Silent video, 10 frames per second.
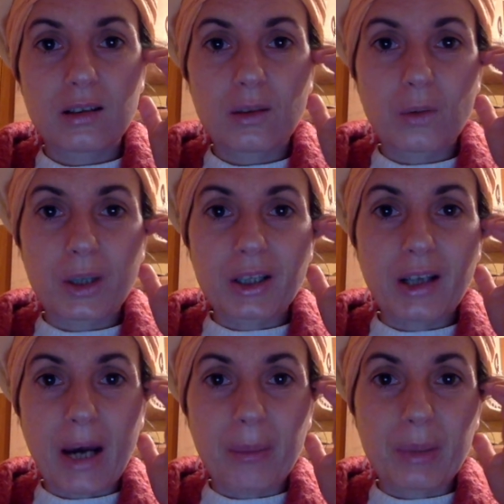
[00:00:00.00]
what
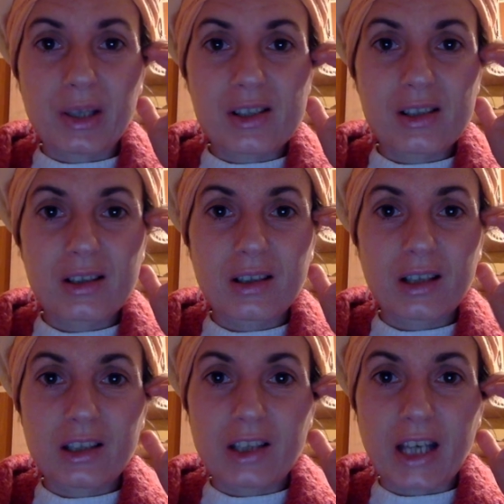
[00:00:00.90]
happens
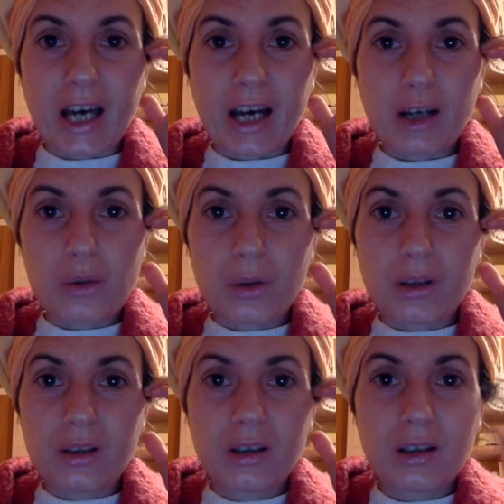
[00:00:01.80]
in the
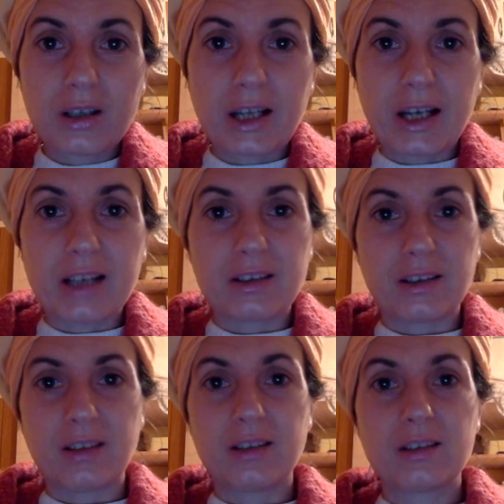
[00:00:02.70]
actual reality.